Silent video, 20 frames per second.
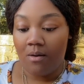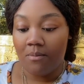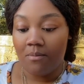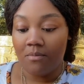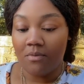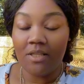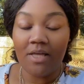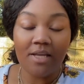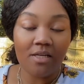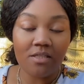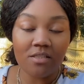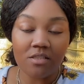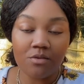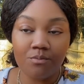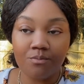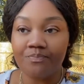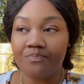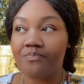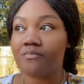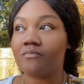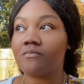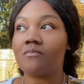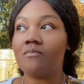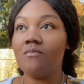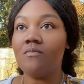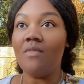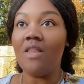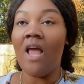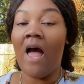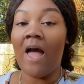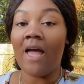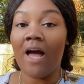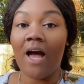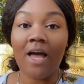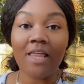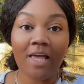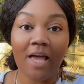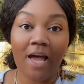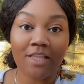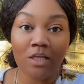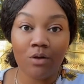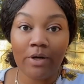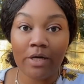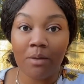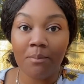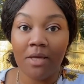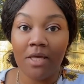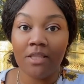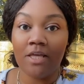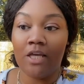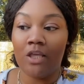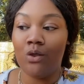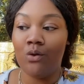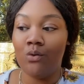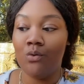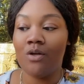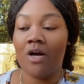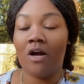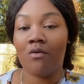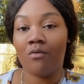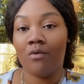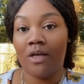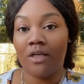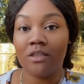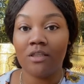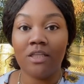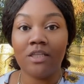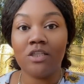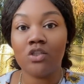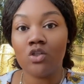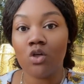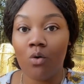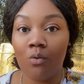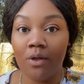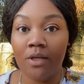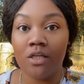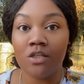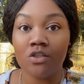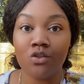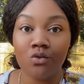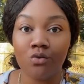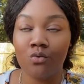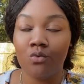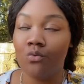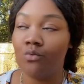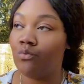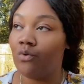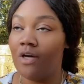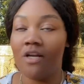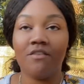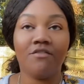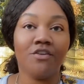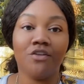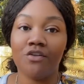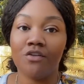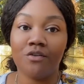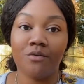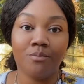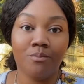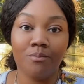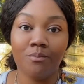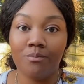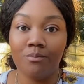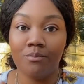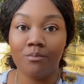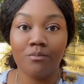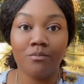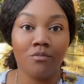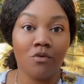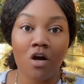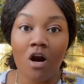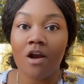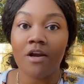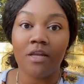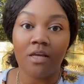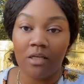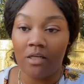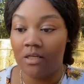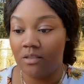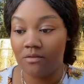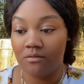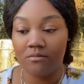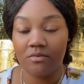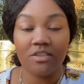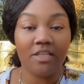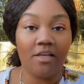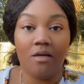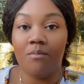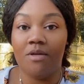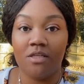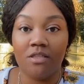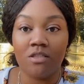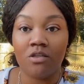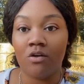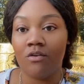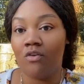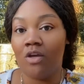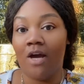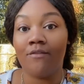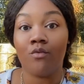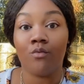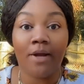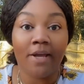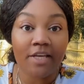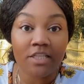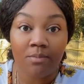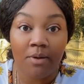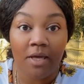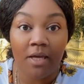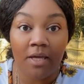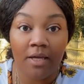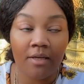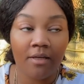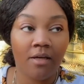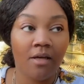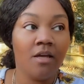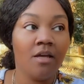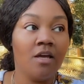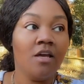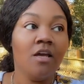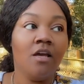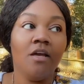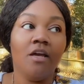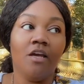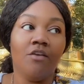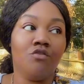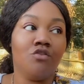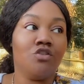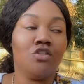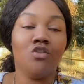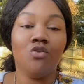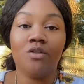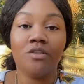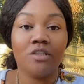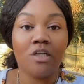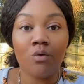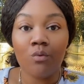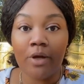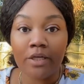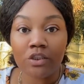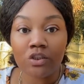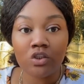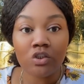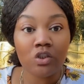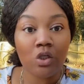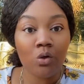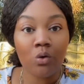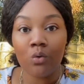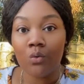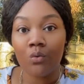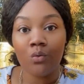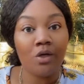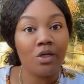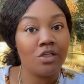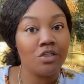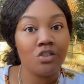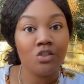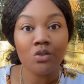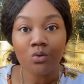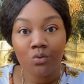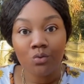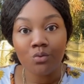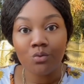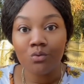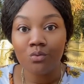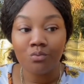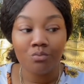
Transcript: lettuce, I highly recommend that you directly sow it into whatever your gardening setup is. So if you have a raised bed, if you're just doing direct sow into